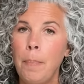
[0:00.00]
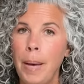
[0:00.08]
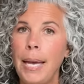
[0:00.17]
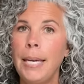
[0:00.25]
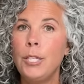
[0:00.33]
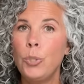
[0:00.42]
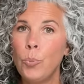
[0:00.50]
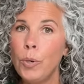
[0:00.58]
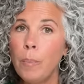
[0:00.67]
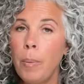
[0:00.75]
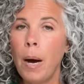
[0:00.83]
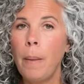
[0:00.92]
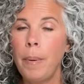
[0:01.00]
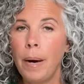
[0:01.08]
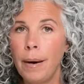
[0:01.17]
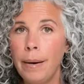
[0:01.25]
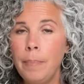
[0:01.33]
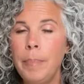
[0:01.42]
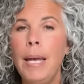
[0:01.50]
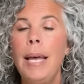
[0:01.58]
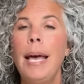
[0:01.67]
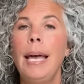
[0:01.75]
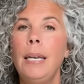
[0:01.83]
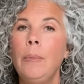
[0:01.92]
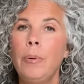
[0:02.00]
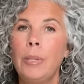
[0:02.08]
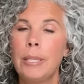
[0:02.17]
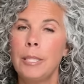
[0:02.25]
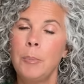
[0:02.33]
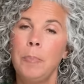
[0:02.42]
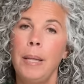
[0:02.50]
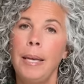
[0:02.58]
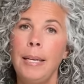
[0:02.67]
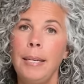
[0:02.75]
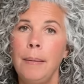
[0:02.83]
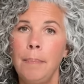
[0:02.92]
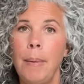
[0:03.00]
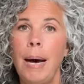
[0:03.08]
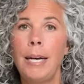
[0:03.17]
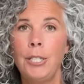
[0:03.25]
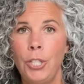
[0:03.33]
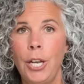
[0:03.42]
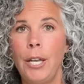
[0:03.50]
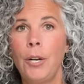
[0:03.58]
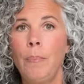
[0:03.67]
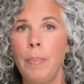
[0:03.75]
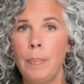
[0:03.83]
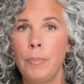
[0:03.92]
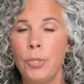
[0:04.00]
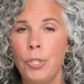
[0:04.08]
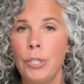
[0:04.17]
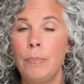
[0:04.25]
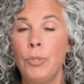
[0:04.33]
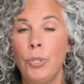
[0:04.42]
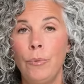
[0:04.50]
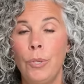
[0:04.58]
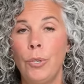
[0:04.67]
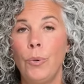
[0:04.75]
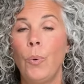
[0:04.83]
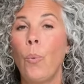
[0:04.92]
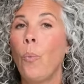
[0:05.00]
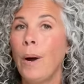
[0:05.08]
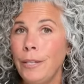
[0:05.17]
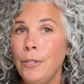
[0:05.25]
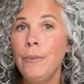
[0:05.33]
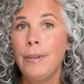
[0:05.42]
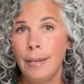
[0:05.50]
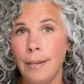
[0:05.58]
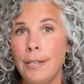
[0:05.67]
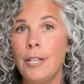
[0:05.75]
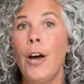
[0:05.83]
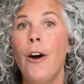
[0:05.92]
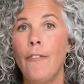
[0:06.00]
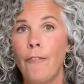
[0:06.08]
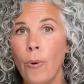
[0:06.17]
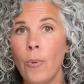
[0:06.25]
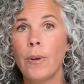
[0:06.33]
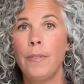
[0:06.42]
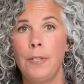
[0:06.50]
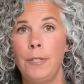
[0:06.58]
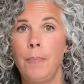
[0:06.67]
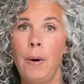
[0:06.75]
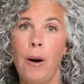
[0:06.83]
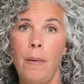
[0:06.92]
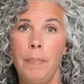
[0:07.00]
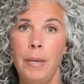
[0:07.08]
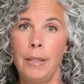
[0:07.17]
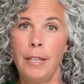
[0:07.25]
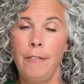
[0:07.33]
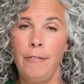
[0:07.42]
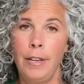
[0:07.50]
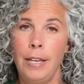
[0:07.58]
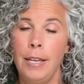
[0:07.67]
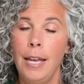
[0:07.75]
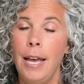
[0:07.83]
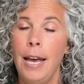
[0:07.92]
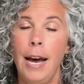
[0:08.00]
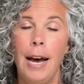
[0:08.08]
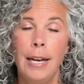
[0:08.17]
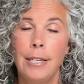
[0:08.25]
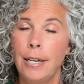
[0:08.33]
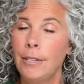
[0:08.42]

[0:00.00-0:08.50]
page will pop up and it will explain my channel membership to you, what you get for the small monthly fee. I